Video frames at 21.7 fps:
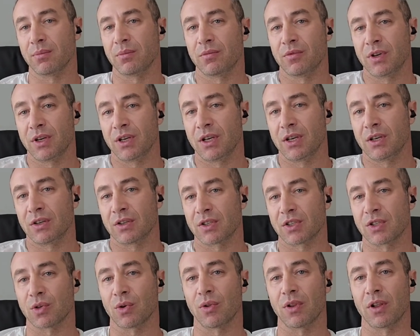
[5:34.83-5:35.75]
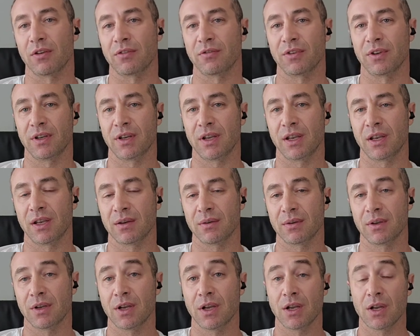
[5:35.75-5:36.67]
reading solar feed in.
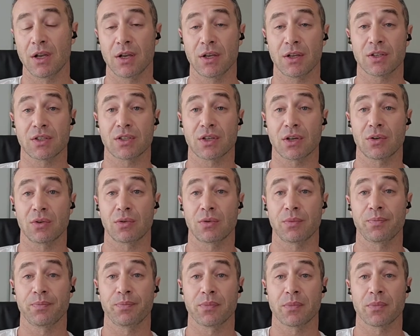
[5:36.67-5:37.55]
So